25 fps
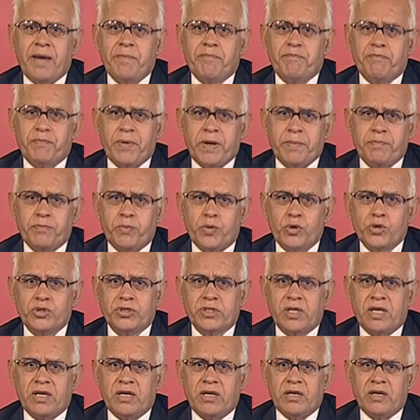
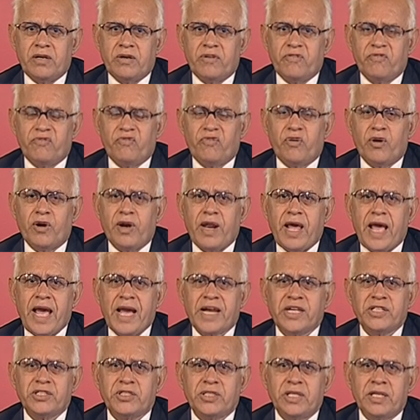proposal for
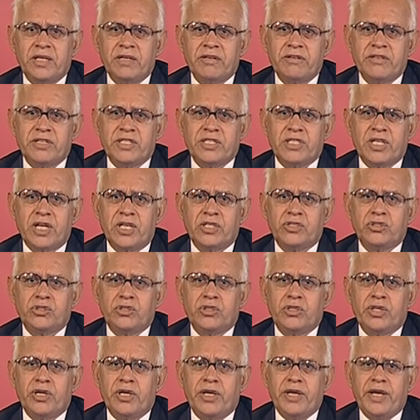action research
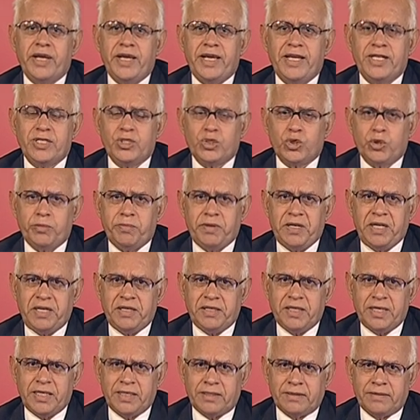is to be
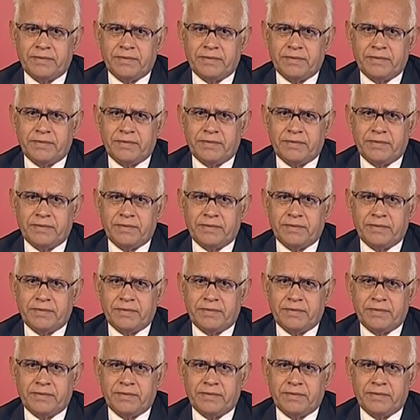written.